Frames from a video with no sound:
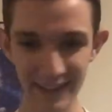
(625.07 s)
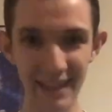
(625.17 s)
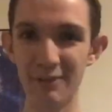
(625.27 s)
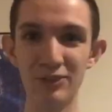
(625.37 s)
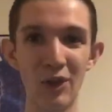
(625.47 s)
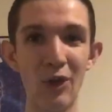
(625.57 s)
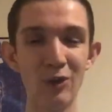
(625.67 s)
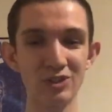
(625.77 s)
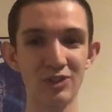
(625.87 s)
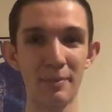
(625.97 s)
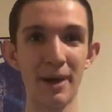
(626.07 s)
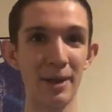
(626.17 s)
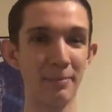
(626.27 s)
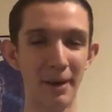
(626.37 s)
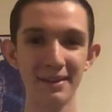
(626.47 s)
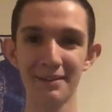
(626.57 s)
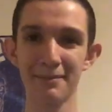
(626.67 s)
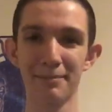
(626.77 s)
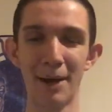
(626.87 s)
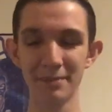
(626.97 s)
it was all just about a
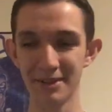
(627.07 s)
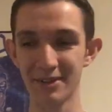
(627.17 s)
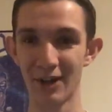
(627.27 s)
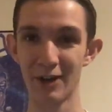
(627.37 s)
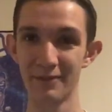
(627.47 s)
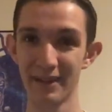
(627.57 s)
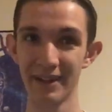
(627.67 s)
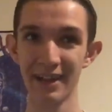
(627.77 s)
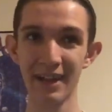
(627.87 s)
pumpkin carving,